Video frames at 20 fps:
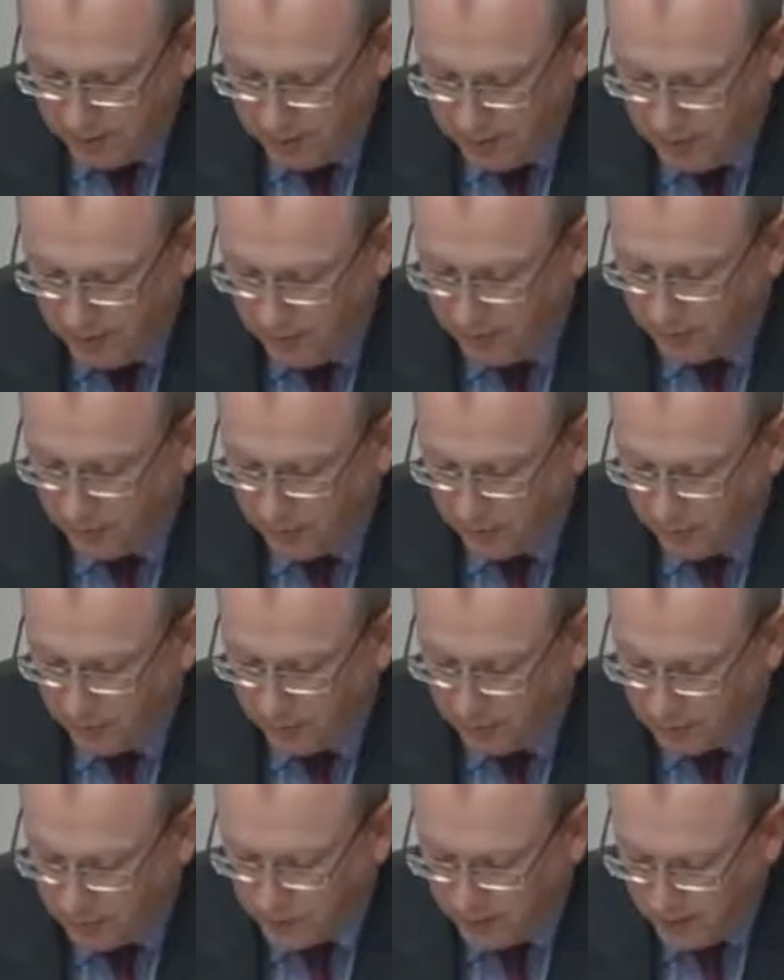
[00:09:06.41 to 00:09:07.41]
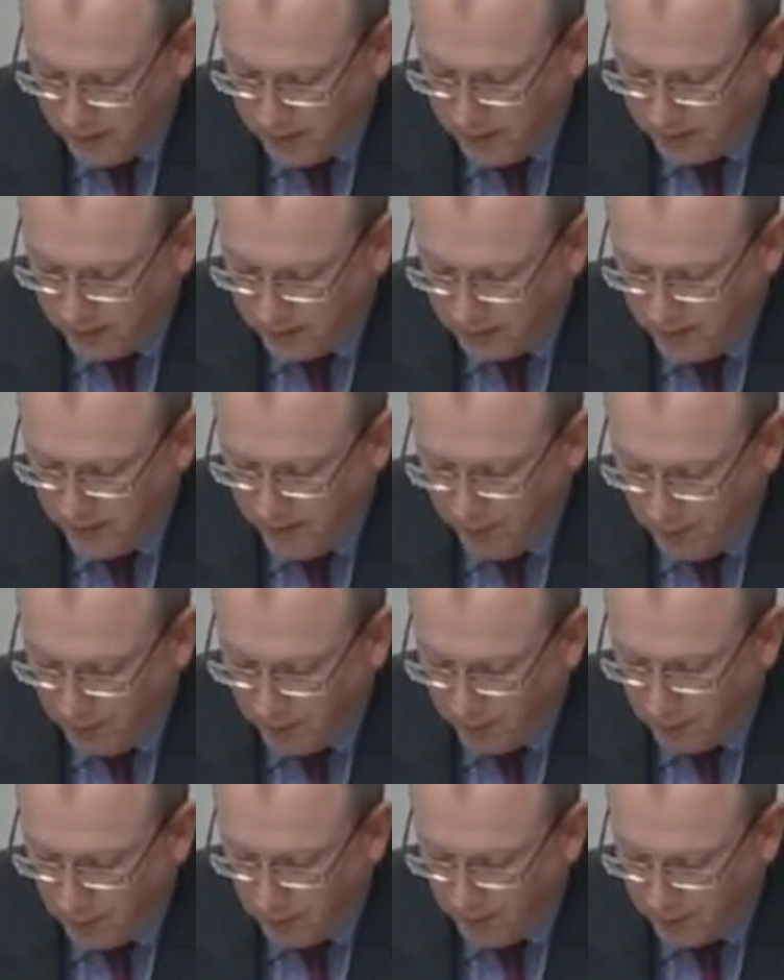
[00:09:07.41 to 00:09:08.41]
please don't take my
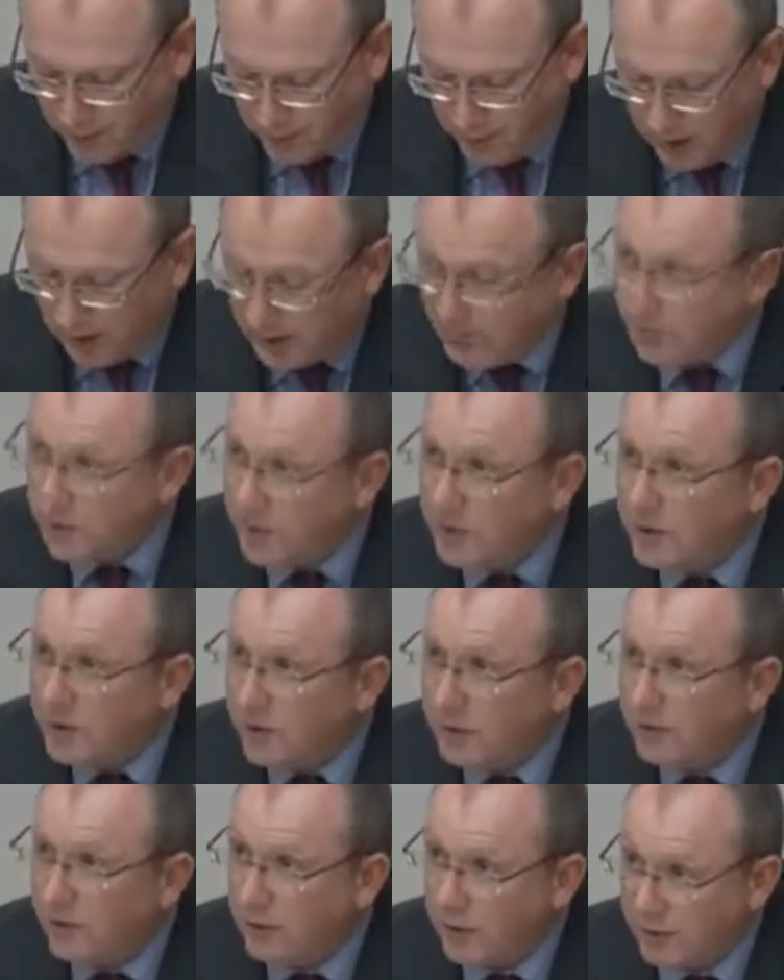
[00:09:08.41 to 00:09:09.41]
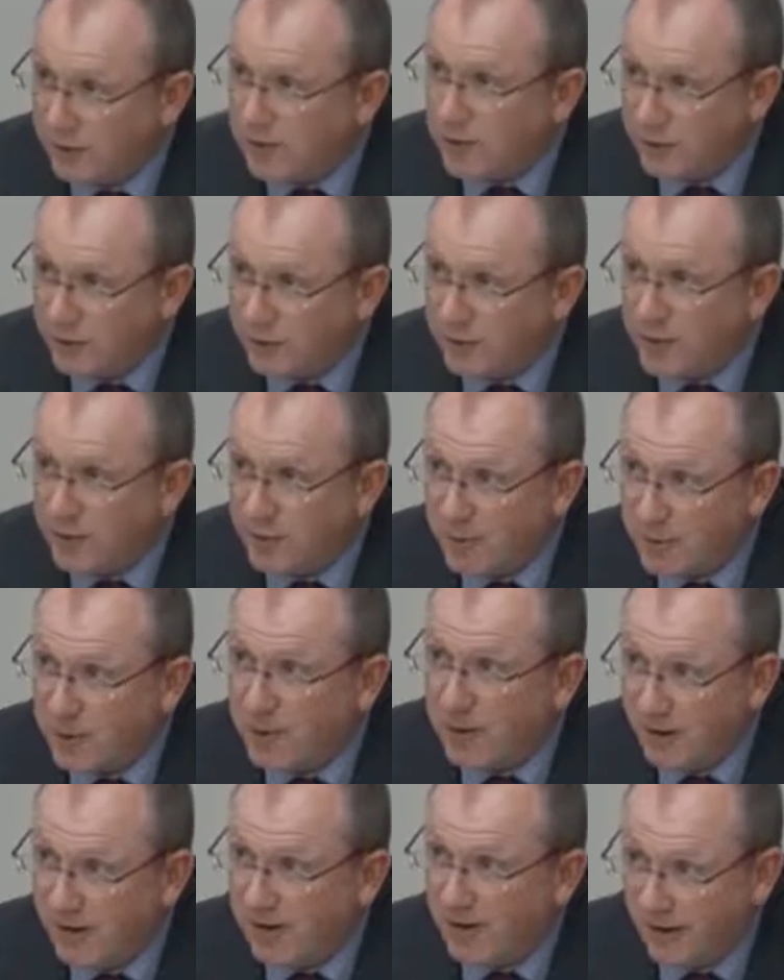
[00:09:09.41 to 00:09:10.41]
comments that I am disagreeing with you.
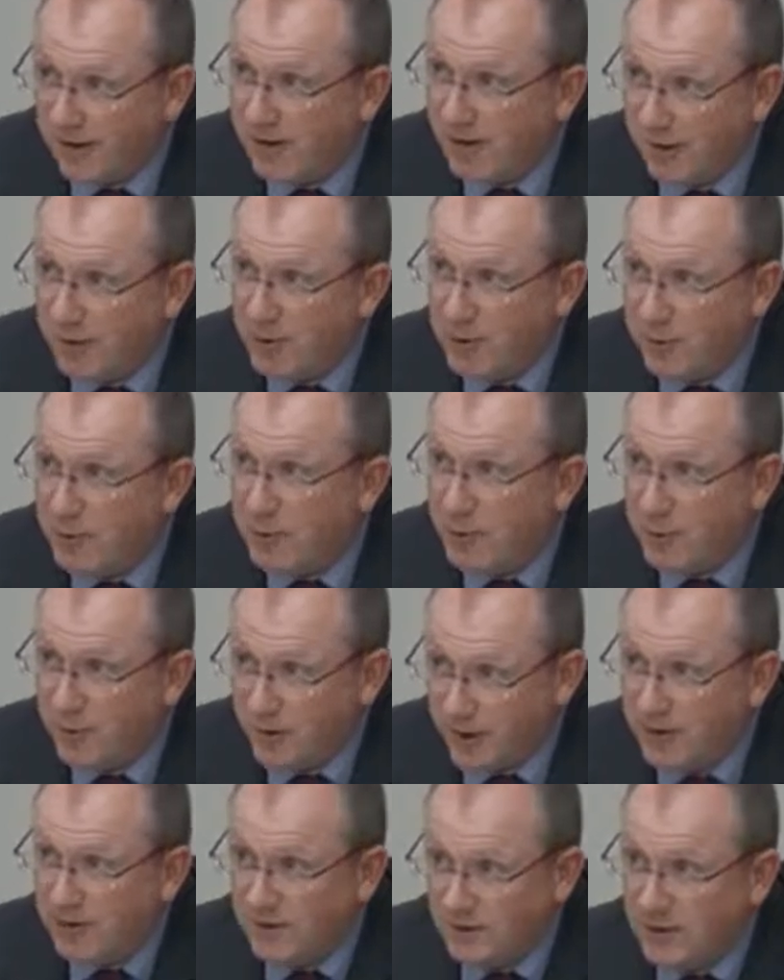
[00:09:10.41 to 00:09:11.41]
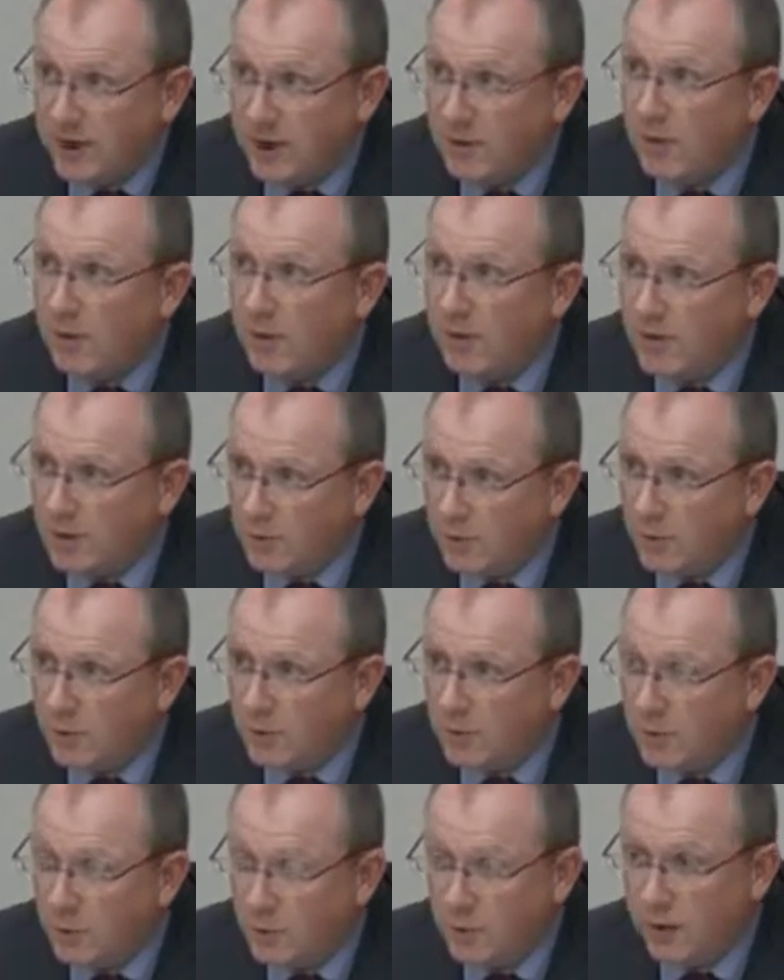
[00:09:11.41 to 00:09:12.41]
I agree with you. We need to keep our rates
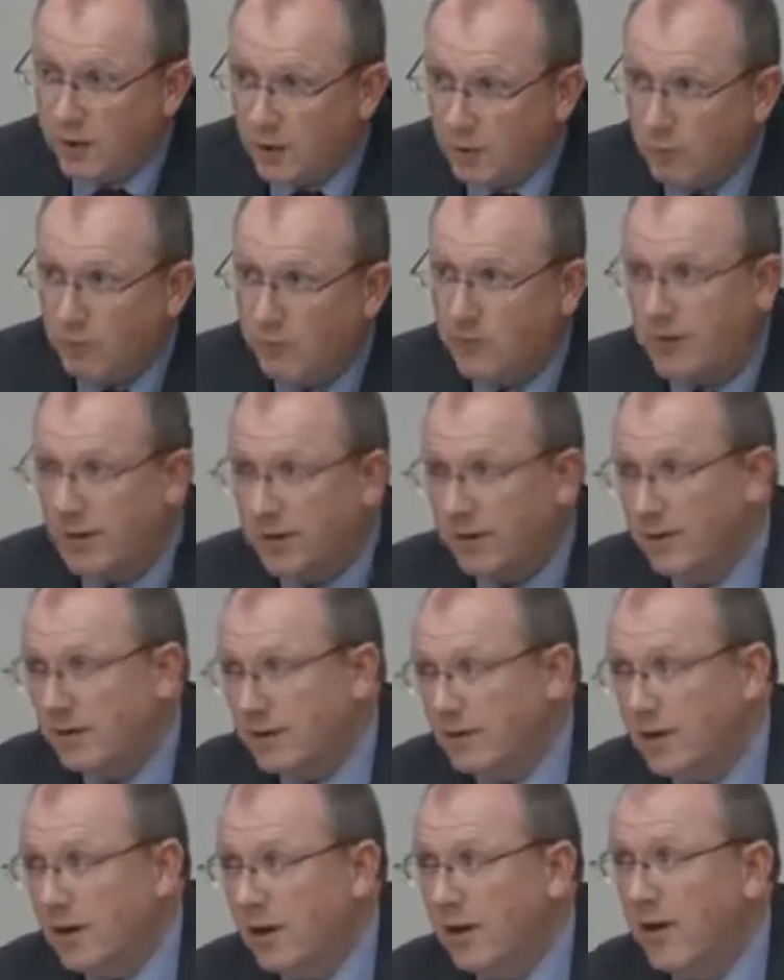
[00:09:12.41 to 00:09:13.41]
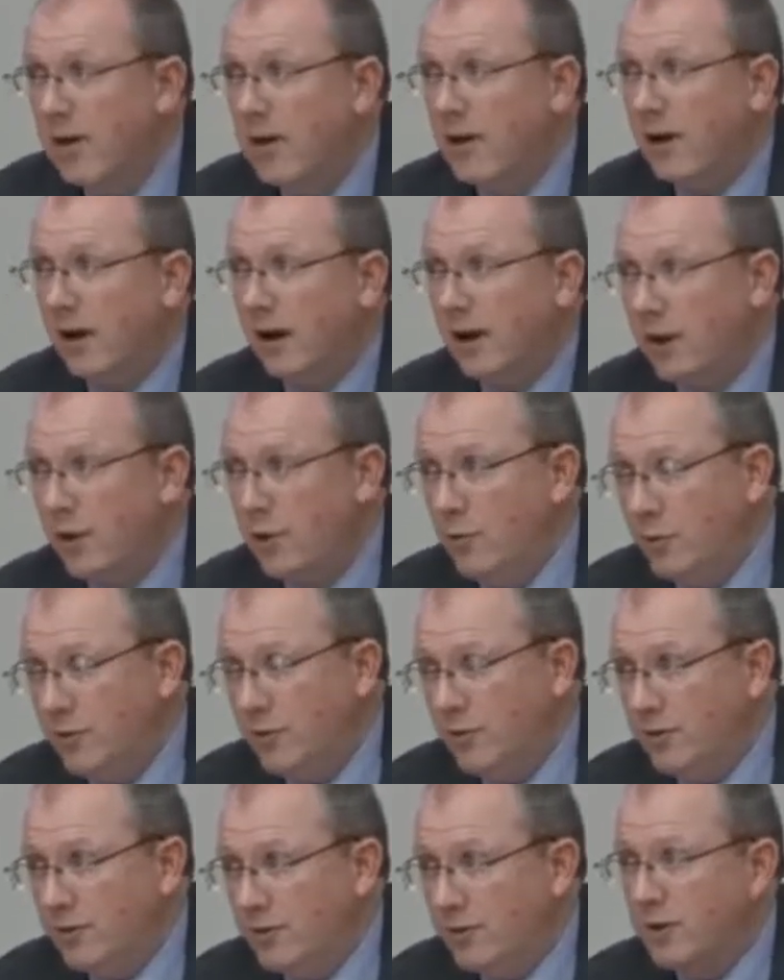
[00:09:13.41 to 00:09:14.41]
possible. But I would say that I hope
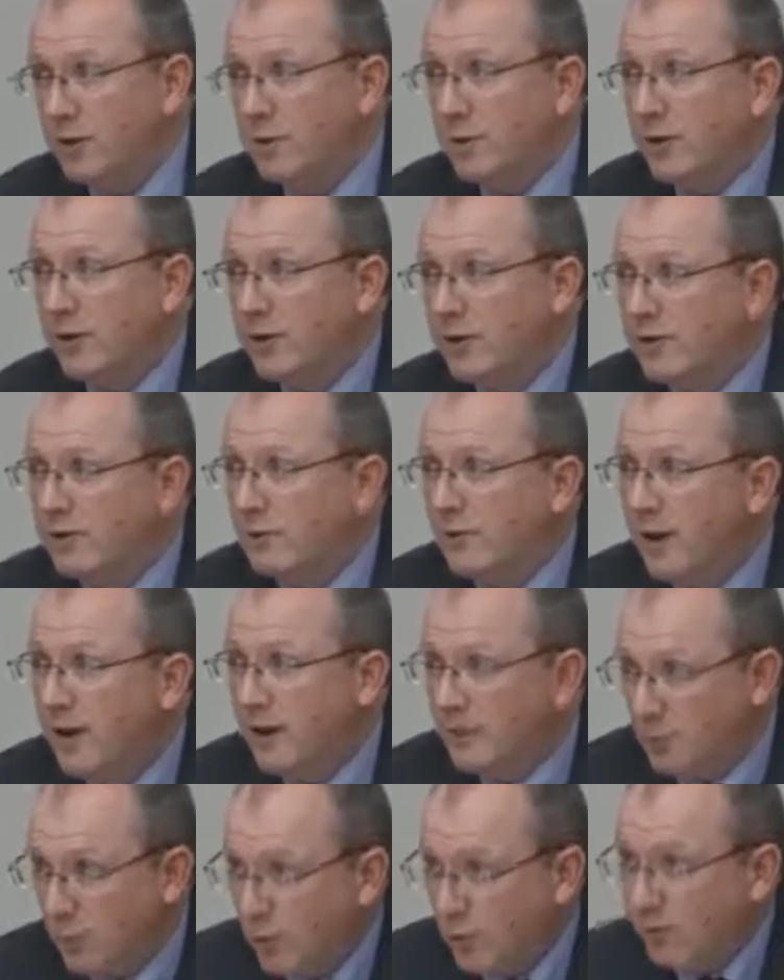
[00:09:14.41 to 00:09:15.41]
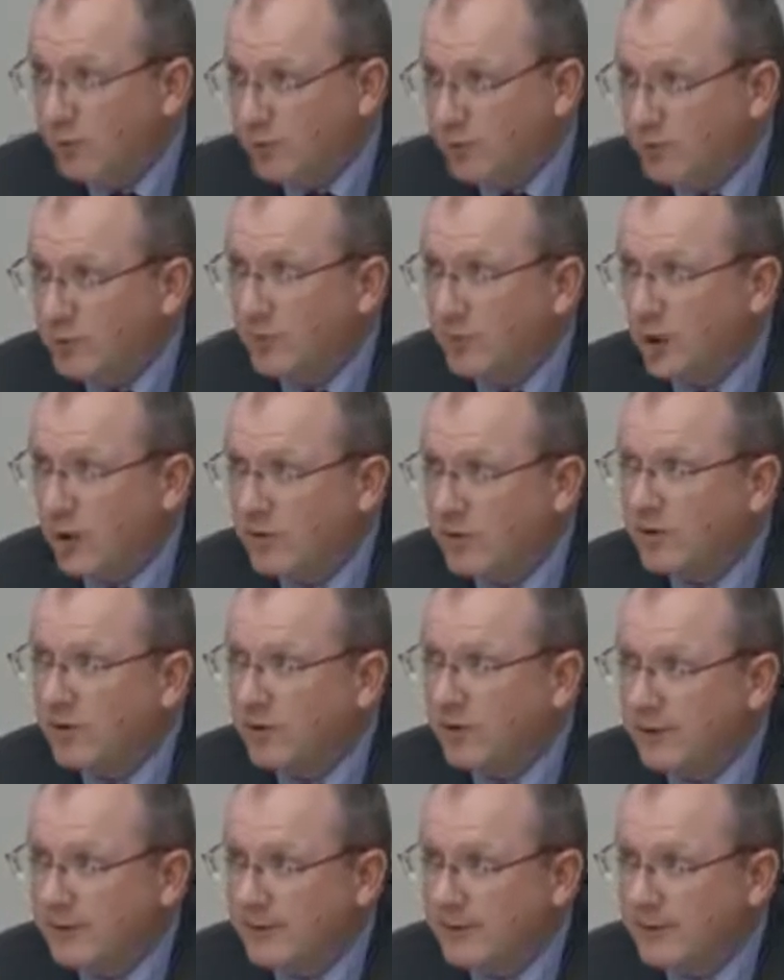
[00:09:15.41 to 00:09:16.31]
permanent TSB is more than just price.